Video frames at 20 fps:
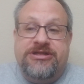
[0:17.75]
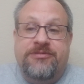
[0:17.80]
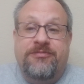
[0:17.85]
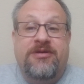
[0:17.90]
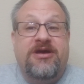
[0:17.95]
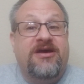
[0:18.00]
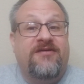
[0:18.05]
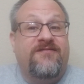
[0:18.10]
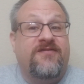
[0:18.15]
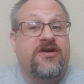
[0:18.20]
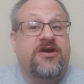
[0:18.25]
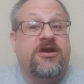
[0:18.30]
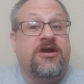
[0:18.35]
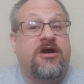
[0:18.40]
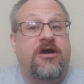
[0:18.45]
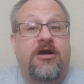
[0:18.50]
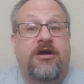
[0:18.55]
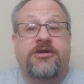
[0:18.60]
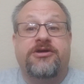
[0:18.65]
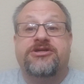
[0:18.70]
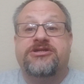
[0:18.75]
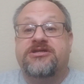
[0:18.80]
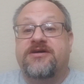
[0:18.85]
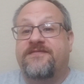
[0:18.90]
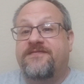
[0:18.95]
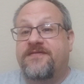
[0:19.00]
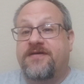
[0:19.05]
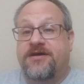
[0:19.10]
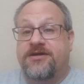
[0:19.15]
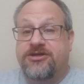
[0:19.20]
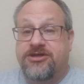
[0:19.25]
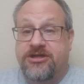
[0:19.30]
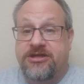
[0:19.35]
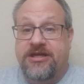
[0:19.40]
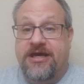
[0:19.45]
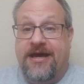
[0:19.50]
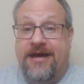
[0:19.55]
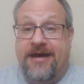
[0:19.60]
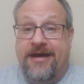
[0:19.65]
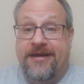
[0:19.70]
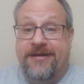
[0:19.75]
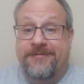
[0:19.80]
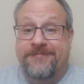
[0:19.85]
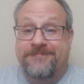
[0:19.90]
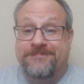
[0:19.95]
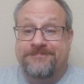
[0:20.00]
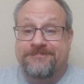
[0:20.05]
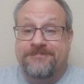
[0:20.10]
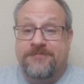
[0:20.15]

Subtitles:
to me if you're going to call yourself Dungeon Dad,